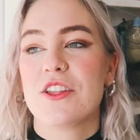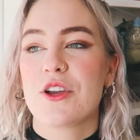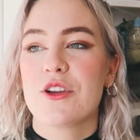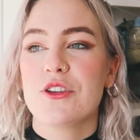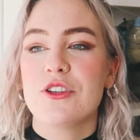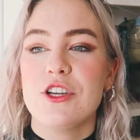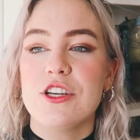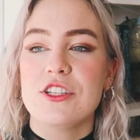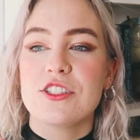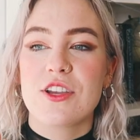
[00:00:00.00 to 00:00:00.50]
The
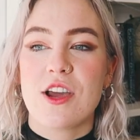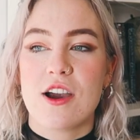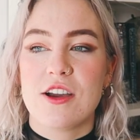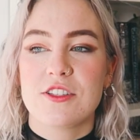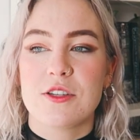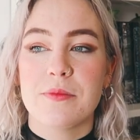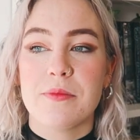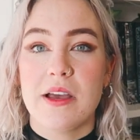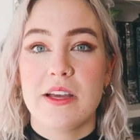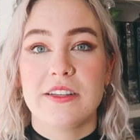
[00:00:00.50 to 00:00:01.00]
Good Girl's
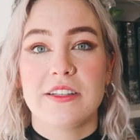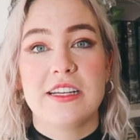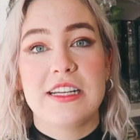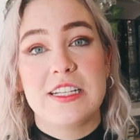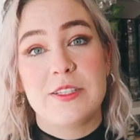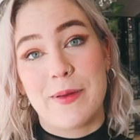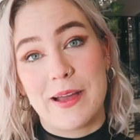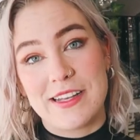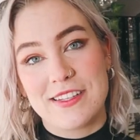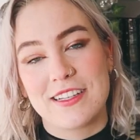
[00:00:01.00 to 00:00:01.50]
Guide to Murder
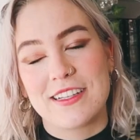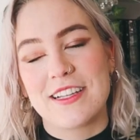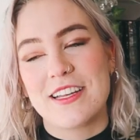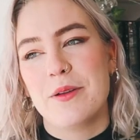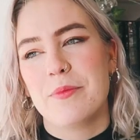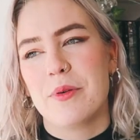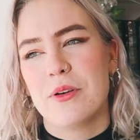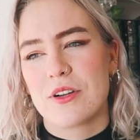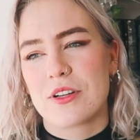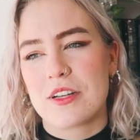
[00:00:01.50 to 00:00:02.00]
is basically
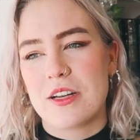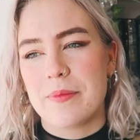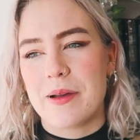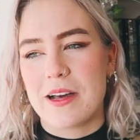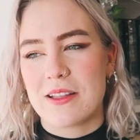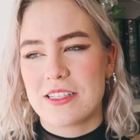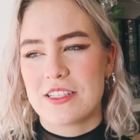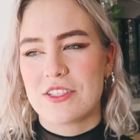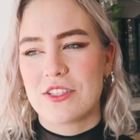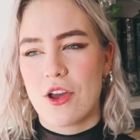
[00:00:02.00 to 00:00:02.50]
a book
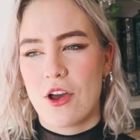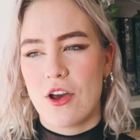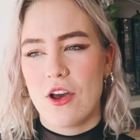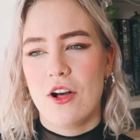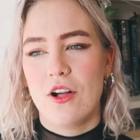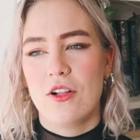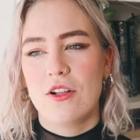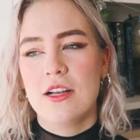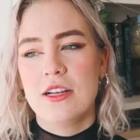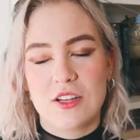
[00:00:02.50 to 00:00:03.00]
about this
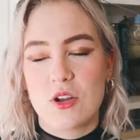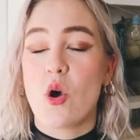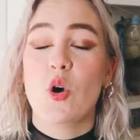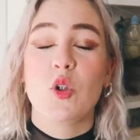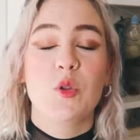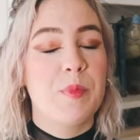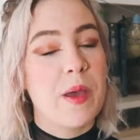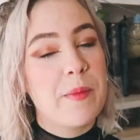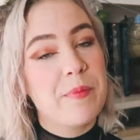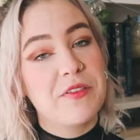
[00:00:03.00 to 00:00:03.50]
girl
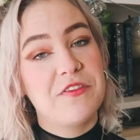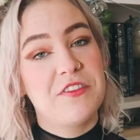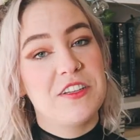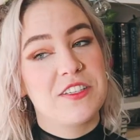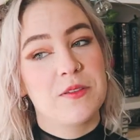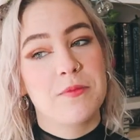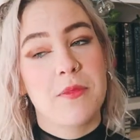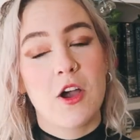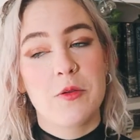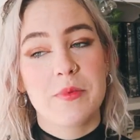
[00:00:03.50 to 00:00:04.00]
called Pippa
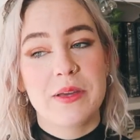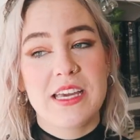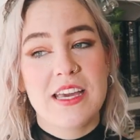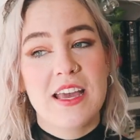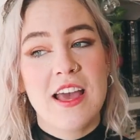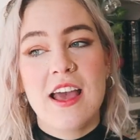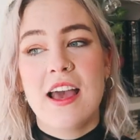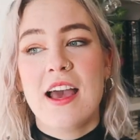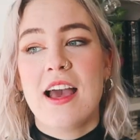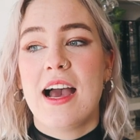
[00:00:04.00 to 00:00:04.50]

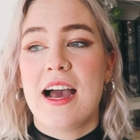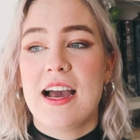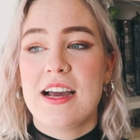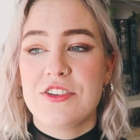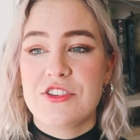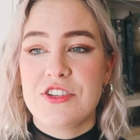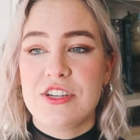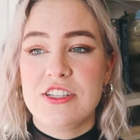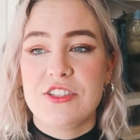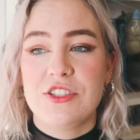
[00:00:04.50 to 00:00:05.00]
Fitz-Amobi,
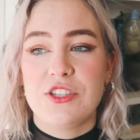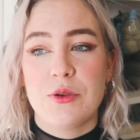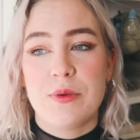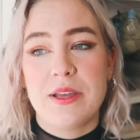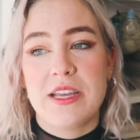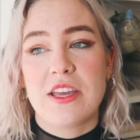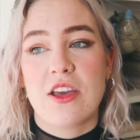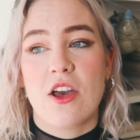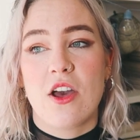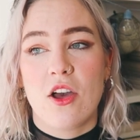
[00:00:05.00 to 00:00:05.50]
and she's
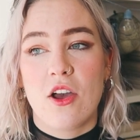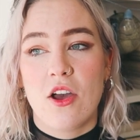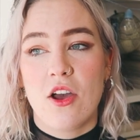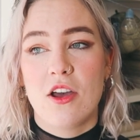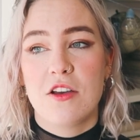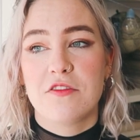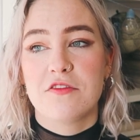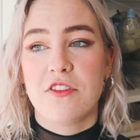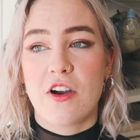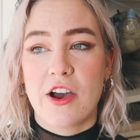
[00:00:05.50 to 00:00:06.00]
doing
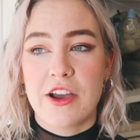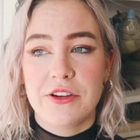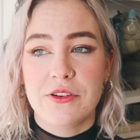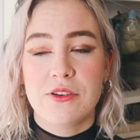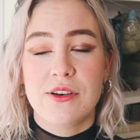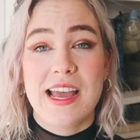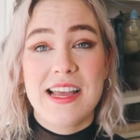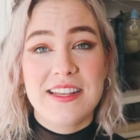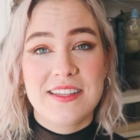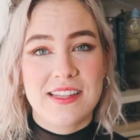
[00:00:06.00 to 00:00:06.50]
her
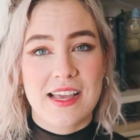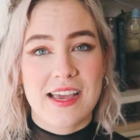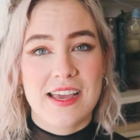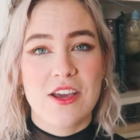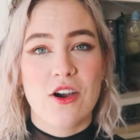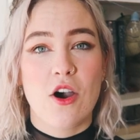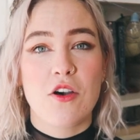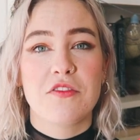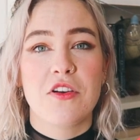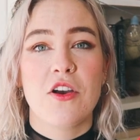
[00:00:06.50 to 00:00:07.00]
final
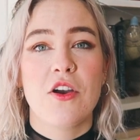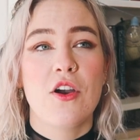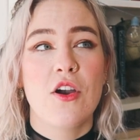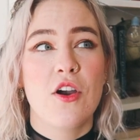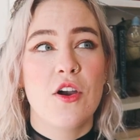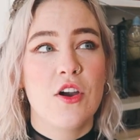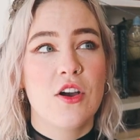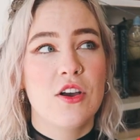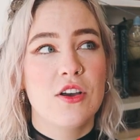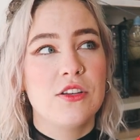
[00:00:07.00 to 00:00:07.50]
essay of
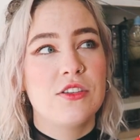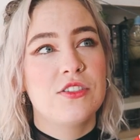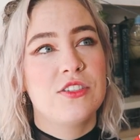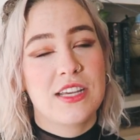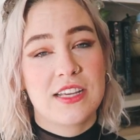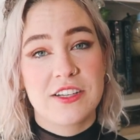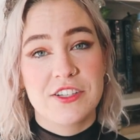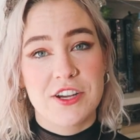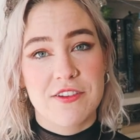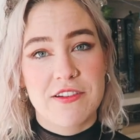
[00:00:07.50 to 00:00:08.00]
her
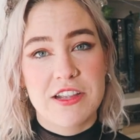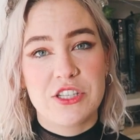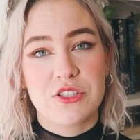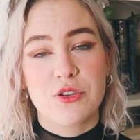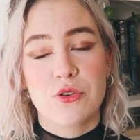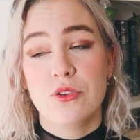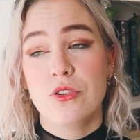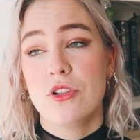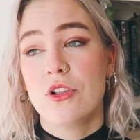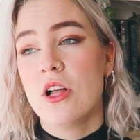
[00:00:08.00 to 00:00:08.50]
secondary
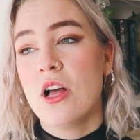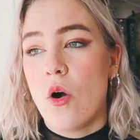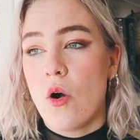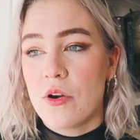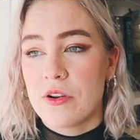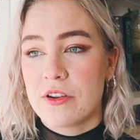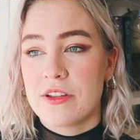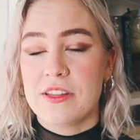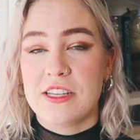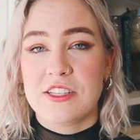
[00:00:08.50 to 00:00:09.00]
school
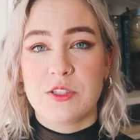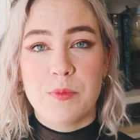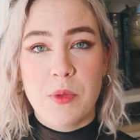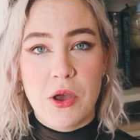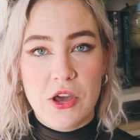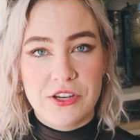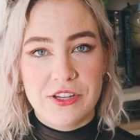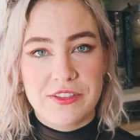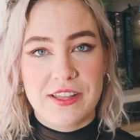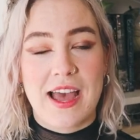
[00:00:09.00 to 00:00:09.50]
on this
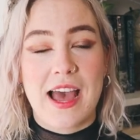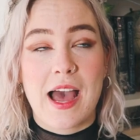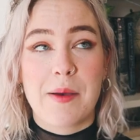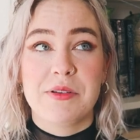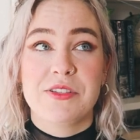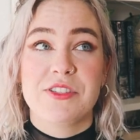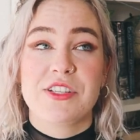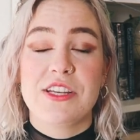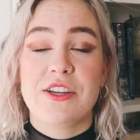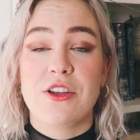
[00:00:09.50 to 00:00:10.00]
murder that
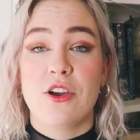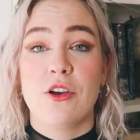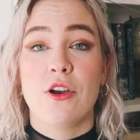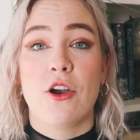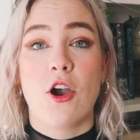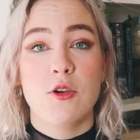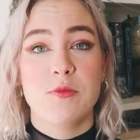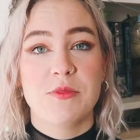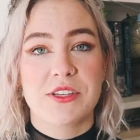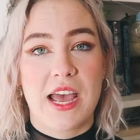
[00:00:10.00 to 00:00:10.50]
happened in her
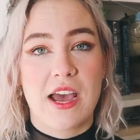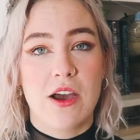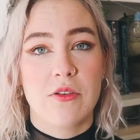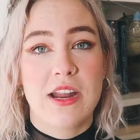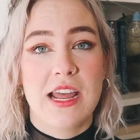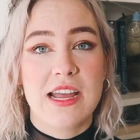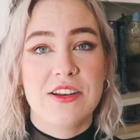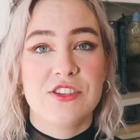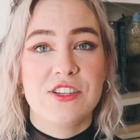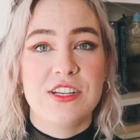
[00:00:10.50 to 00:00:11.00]

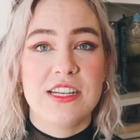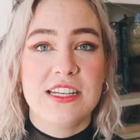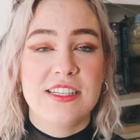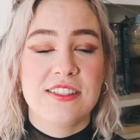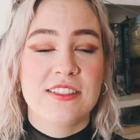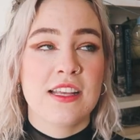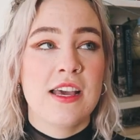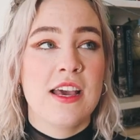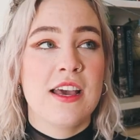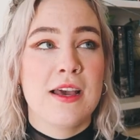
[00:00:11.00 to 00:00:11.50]
hometown, and
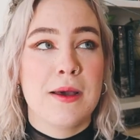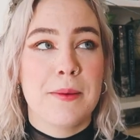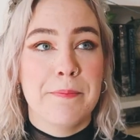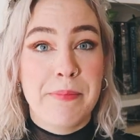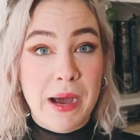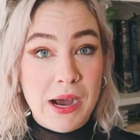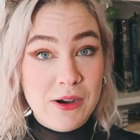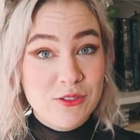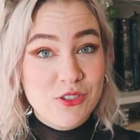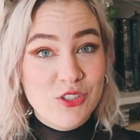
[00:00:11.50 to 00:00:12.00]
she's
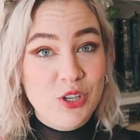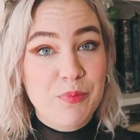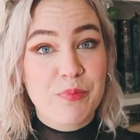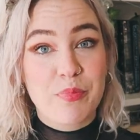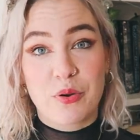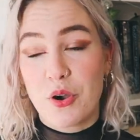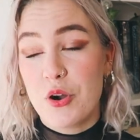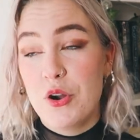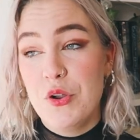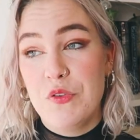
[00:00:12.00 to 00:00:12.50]
bound to
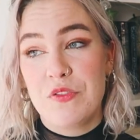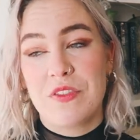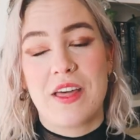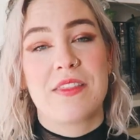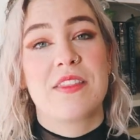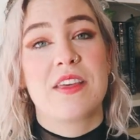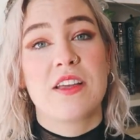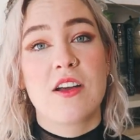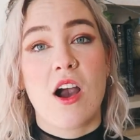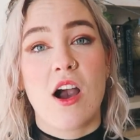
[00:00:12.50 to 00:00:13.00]
prove
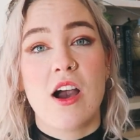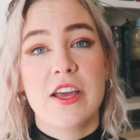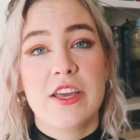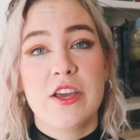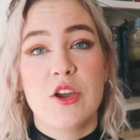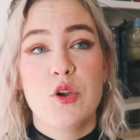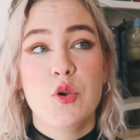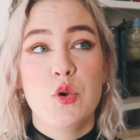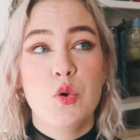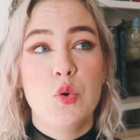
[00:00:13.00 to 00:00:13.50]
that the guy
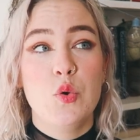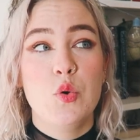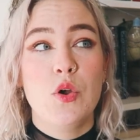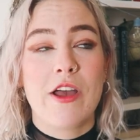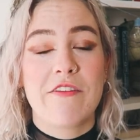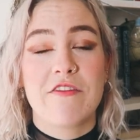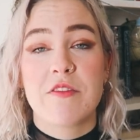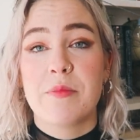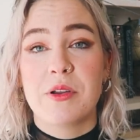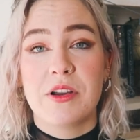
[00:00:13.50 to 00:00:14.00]
who
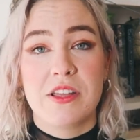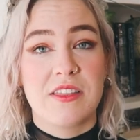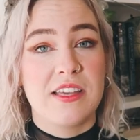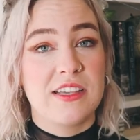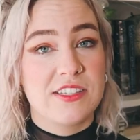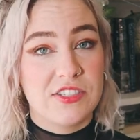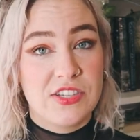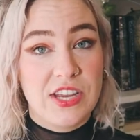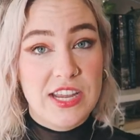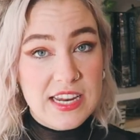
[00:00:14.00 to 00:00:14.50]
everybody
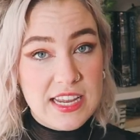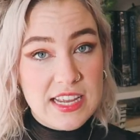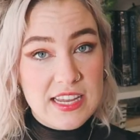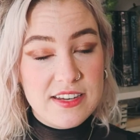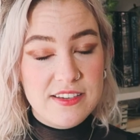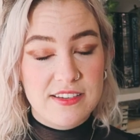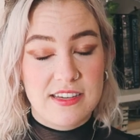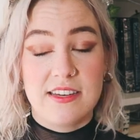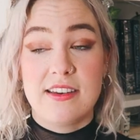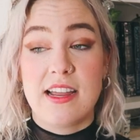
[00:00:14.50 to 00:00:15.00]
thinks did
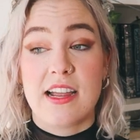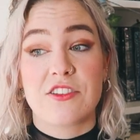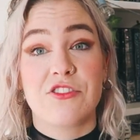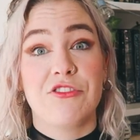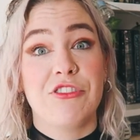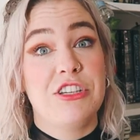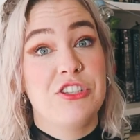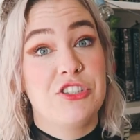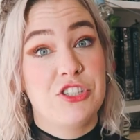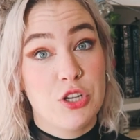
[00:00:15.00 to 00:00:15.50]
it didn't
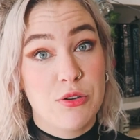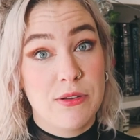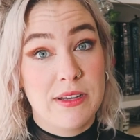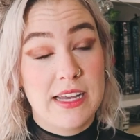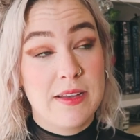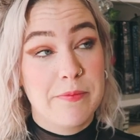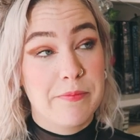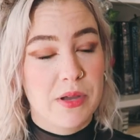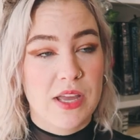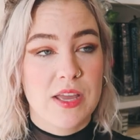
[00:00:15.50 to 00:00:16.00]
actually do
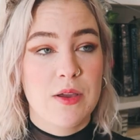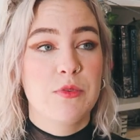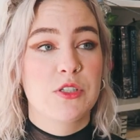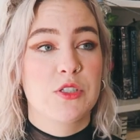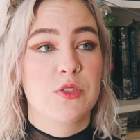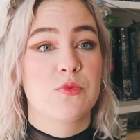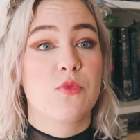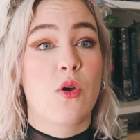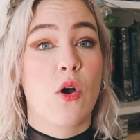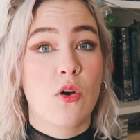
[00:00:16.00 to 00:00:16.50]
it, but he
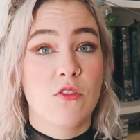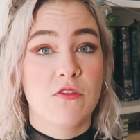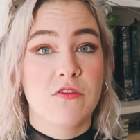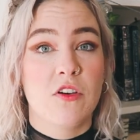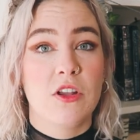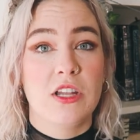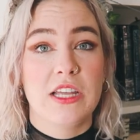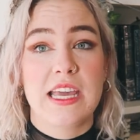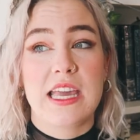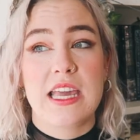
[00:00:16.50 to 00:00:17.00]
was
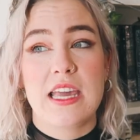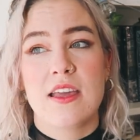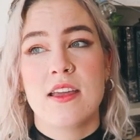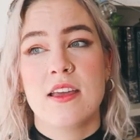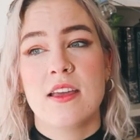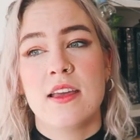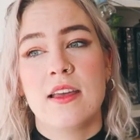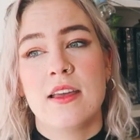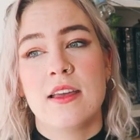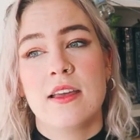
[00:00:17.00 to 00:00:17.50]
wrongfully
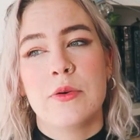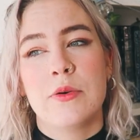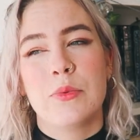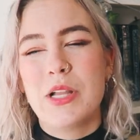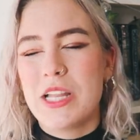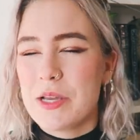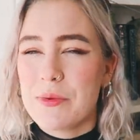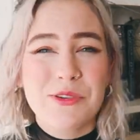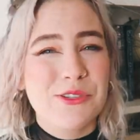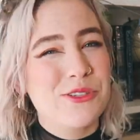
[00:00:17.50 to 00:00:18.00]

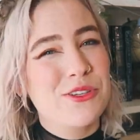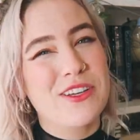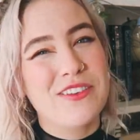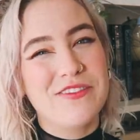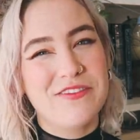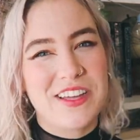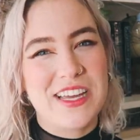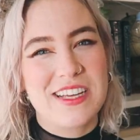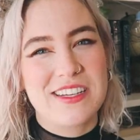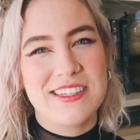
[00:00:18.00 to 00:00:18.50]
well, he wasn't
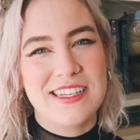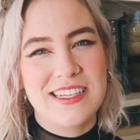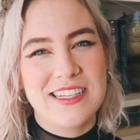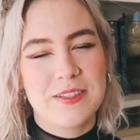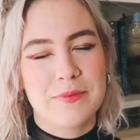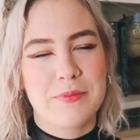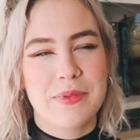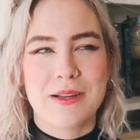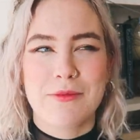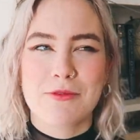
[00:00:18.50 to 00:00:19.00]

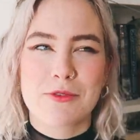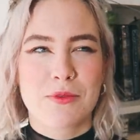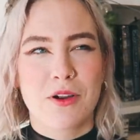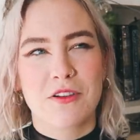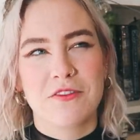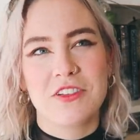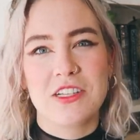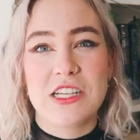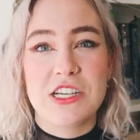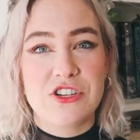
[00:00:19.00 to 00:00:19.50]
convicted, but he was
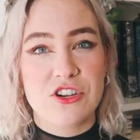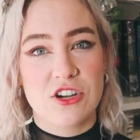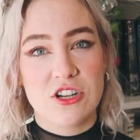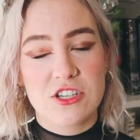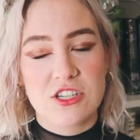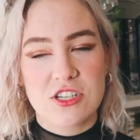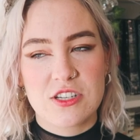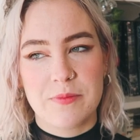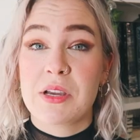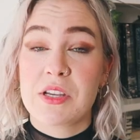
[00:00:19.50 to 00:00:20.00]
wrongfully
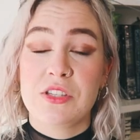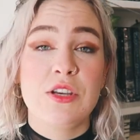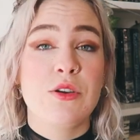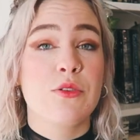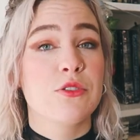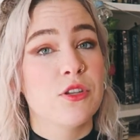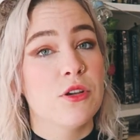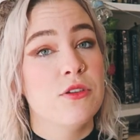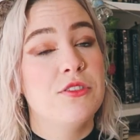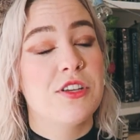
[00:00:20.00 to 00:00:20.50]
judged because he
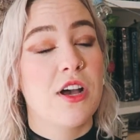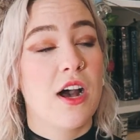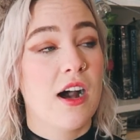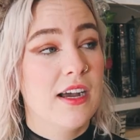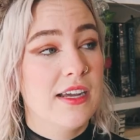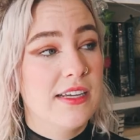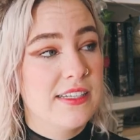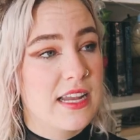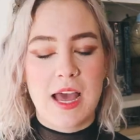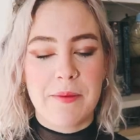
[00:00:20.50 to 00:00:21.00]
also died.